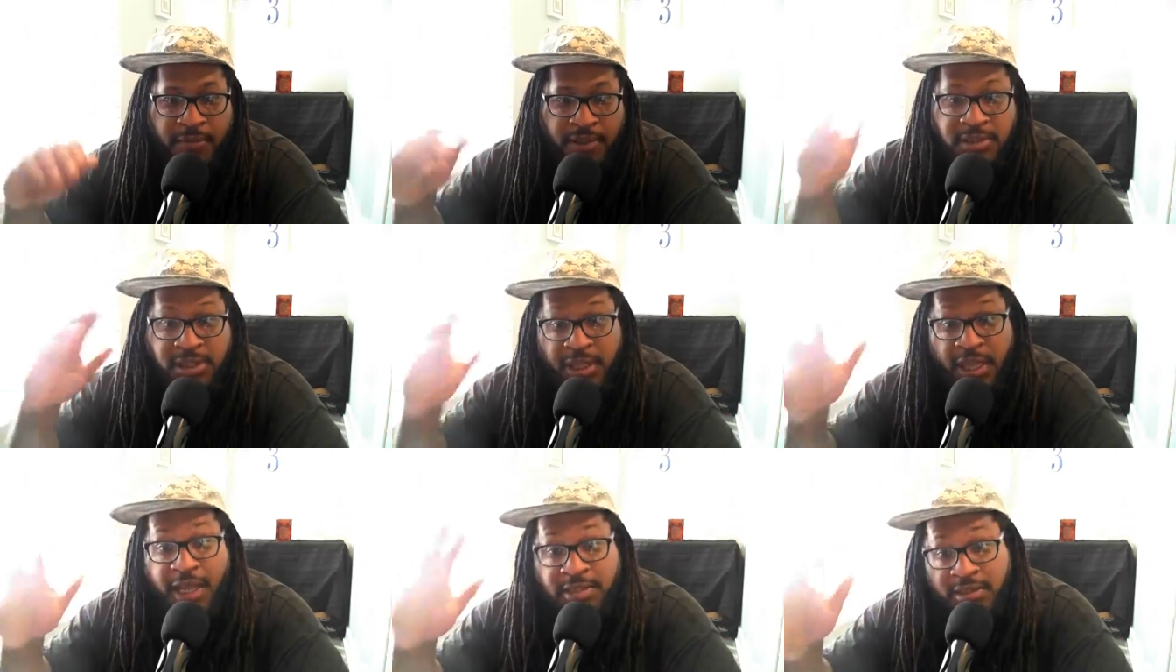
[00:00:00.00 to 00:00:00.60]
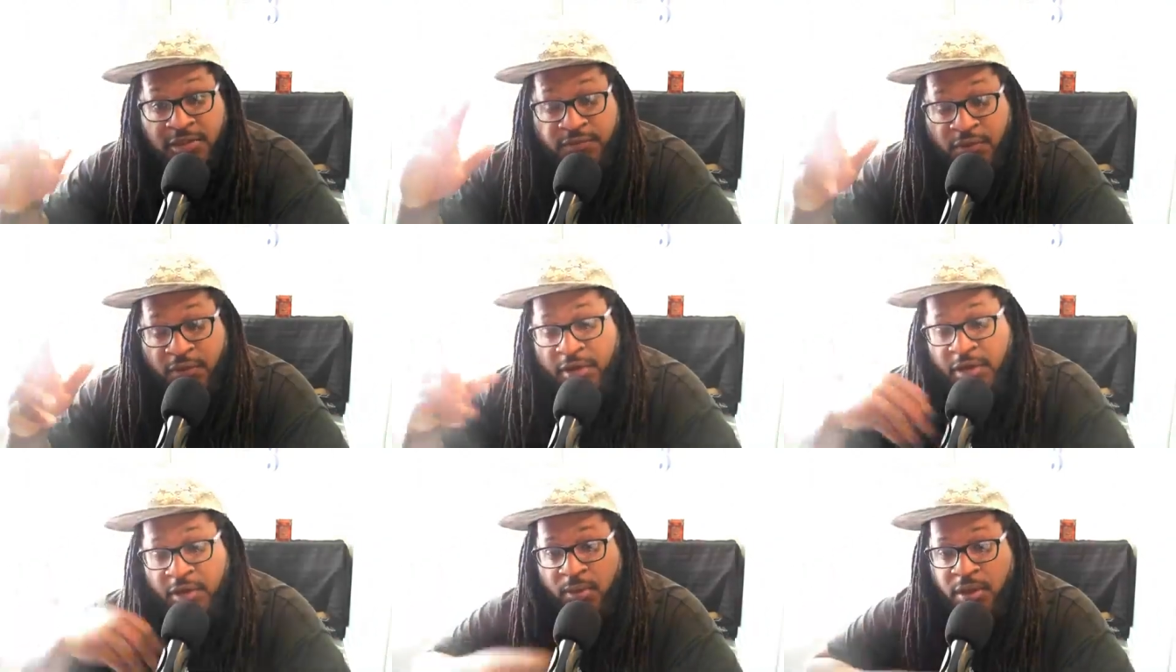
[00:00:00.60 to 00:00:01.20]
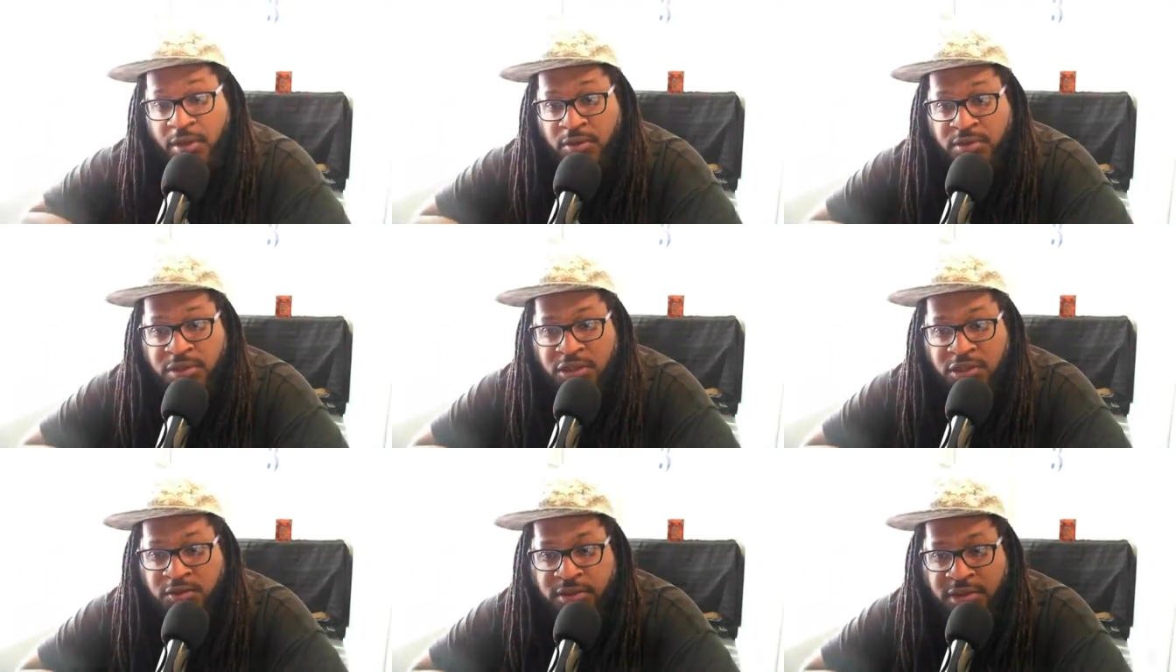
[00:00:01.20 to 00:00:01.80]
this class is for anyone
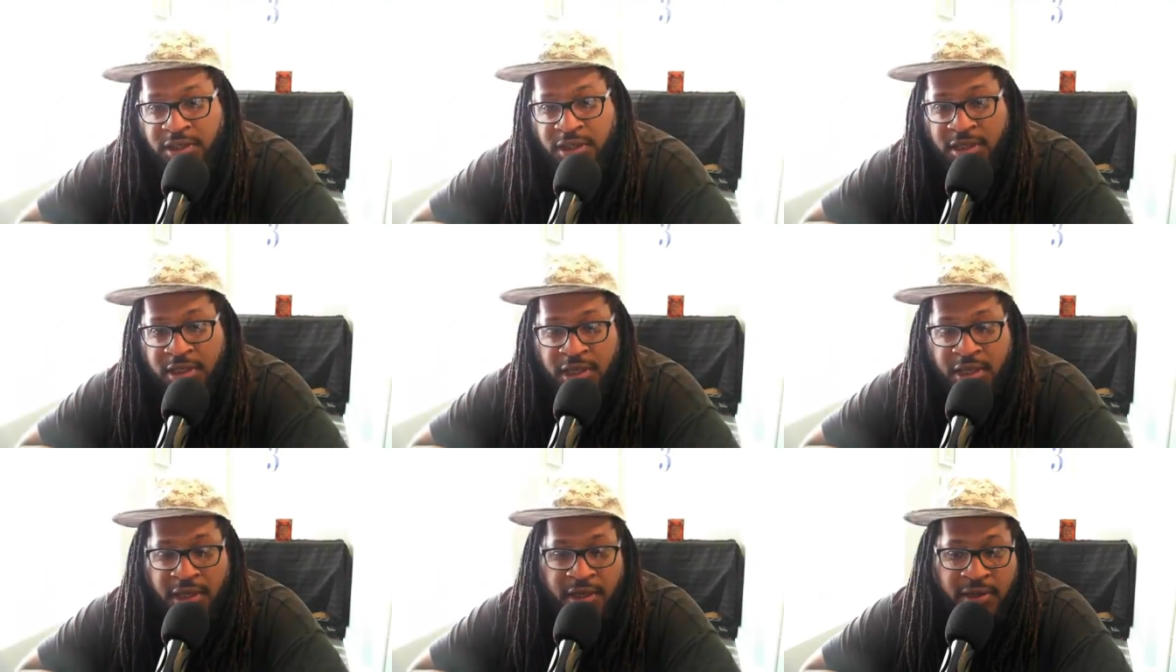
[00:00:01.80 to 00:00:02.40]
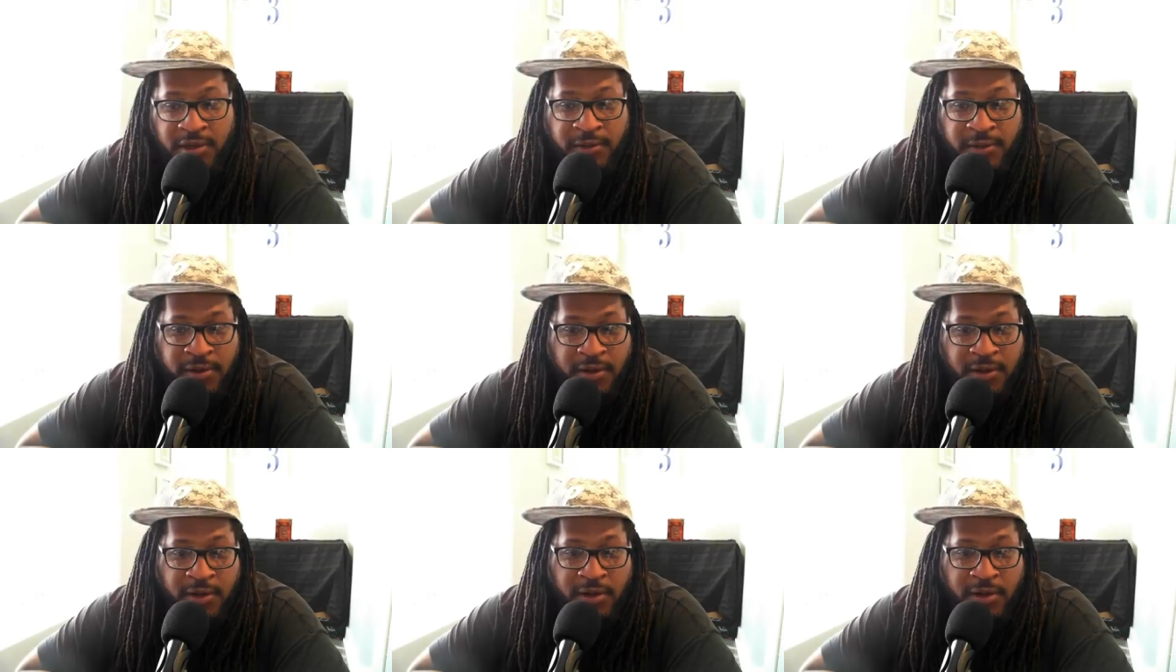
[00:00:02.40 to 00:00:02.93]
who's interested in